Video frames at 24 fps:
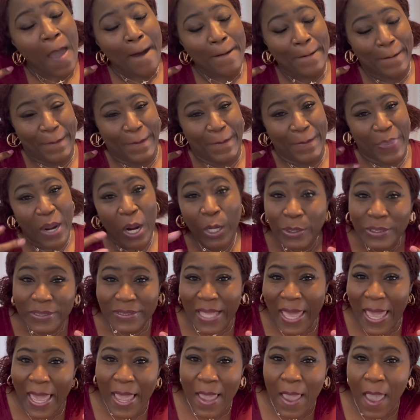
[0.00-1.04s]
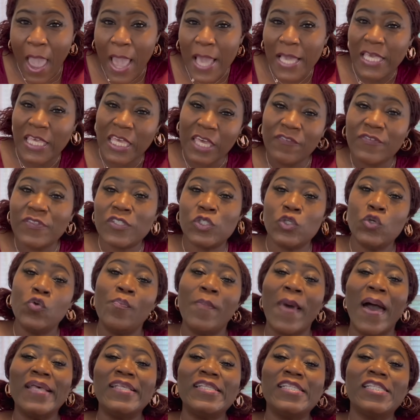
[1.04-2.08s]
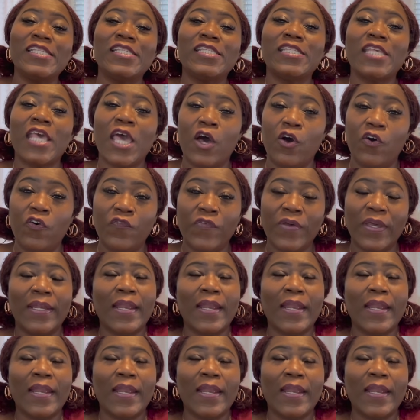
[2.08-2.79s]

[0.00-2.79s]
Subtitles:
birthday gift to myself,